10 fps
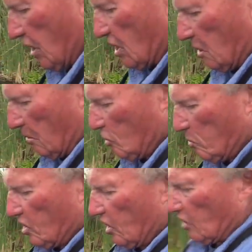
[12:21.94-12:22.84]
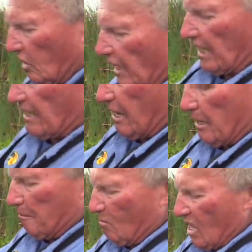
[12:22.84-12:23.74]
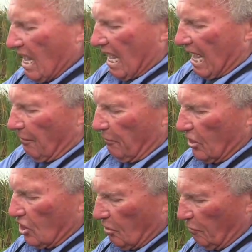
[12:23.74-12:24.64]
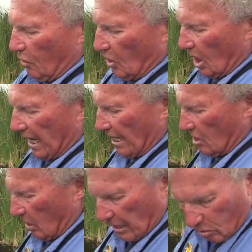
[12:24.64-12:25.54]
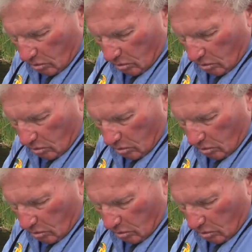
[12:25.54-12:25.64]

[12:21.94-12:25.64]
this particular lake at night. I fish a few of the lakes like